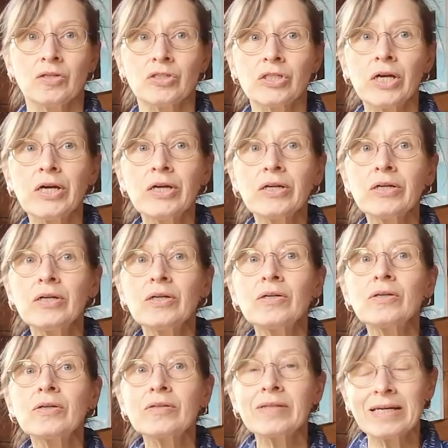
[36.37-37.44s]

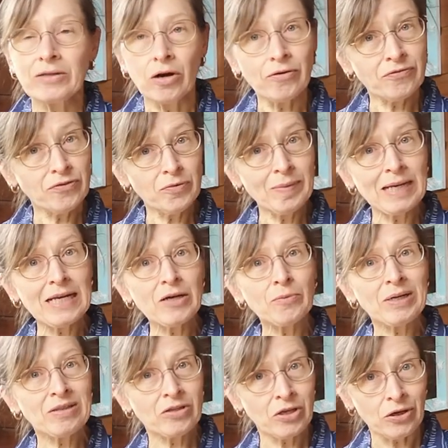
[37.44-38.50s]
So they're not familiar
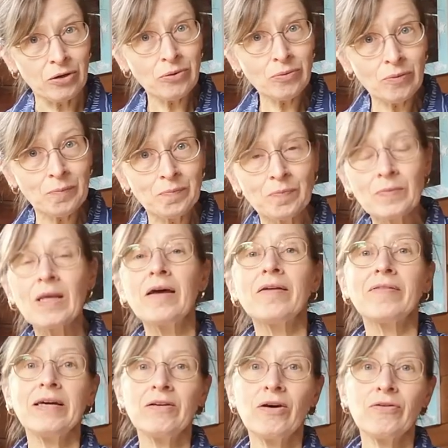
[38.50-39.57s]
with you.
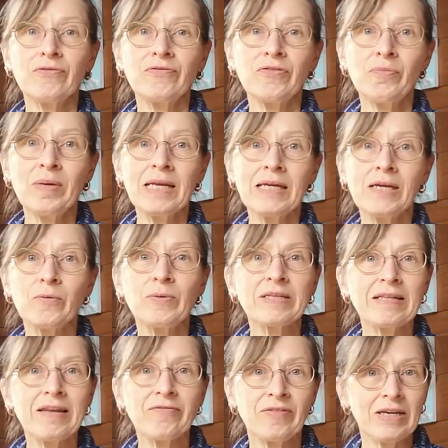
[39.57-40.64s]
They're not familiar
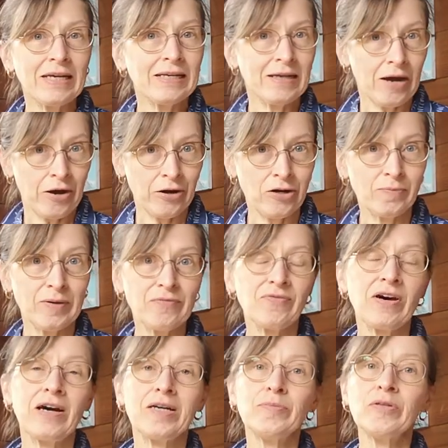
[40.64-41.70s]
with living in a home
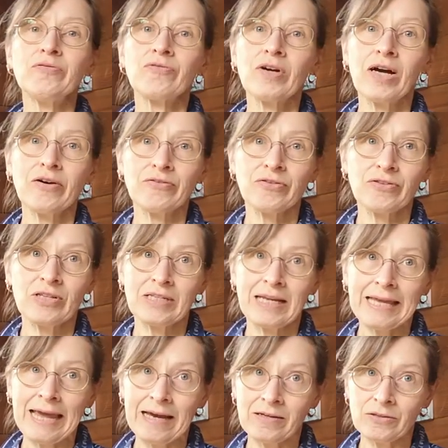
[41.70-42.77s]
environment rather
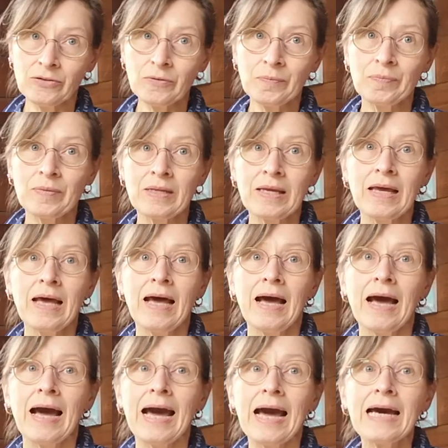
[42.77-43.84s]
than a kennel.
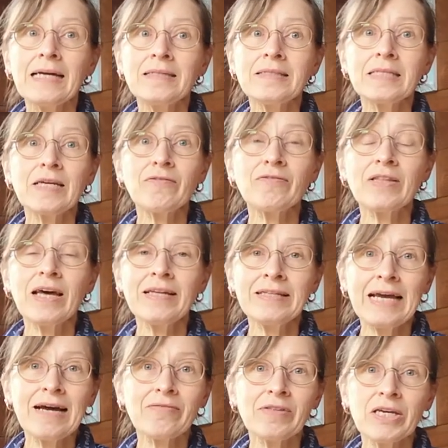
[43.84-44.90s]
And if they're
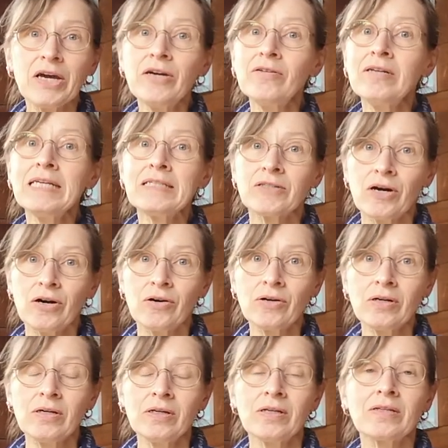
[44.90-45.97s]
now the only
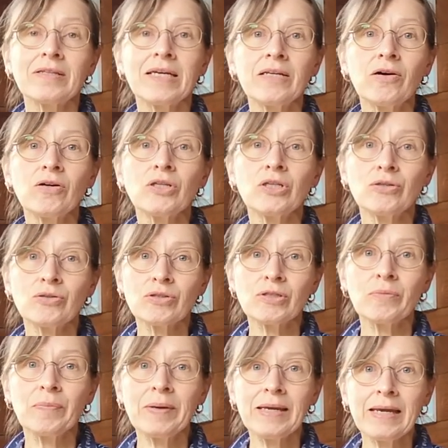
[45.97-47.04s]
dog, they're not used
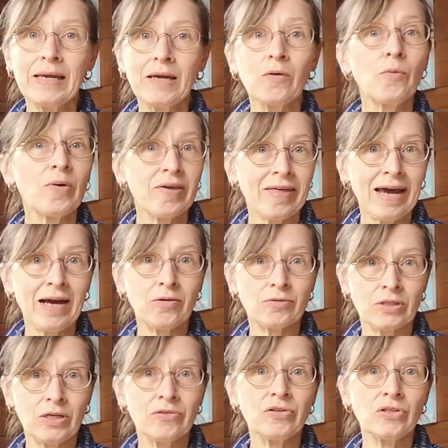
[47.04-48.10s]
to being
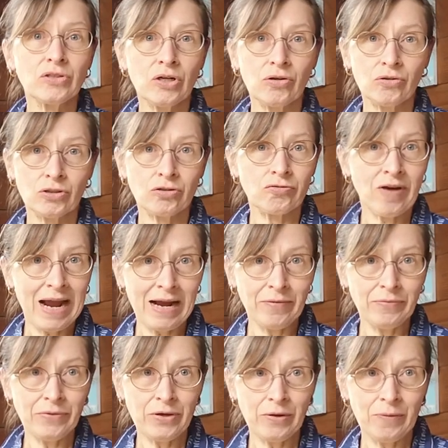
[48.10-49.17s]
without other dogs
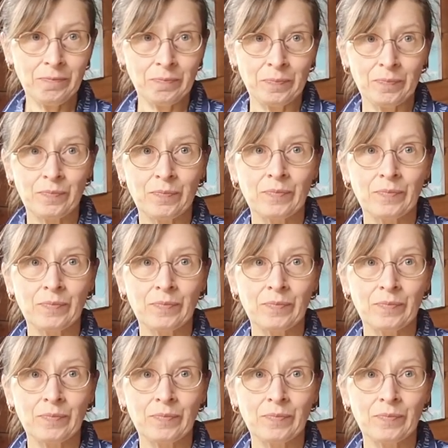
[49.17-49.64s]
around them.